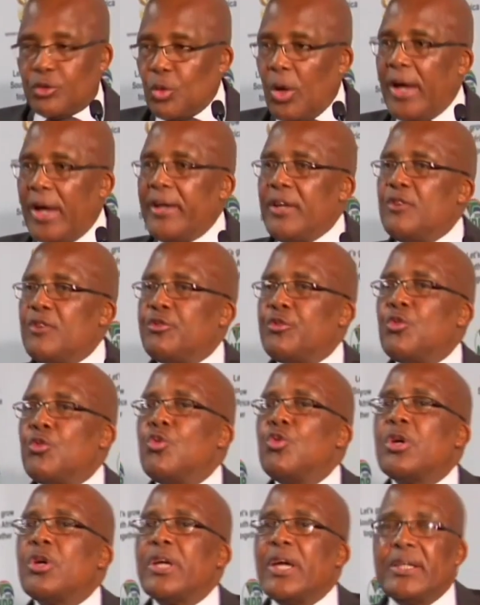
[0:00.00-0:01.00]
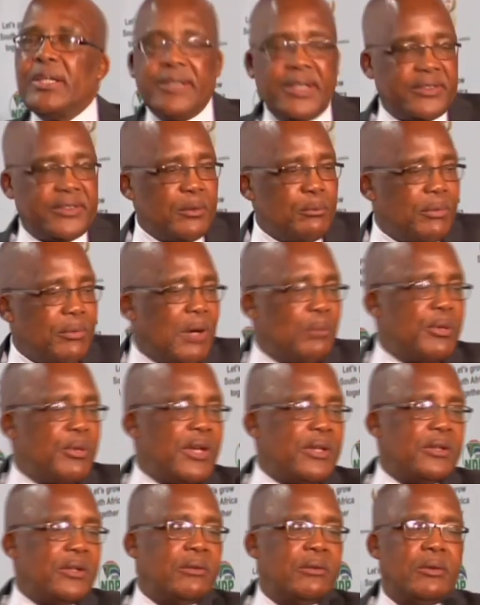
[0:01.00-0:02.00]
why if you look at the
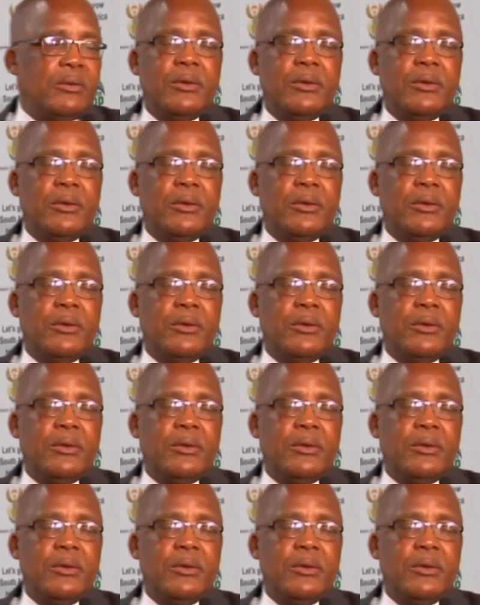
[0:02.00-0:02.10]
Zimbabwean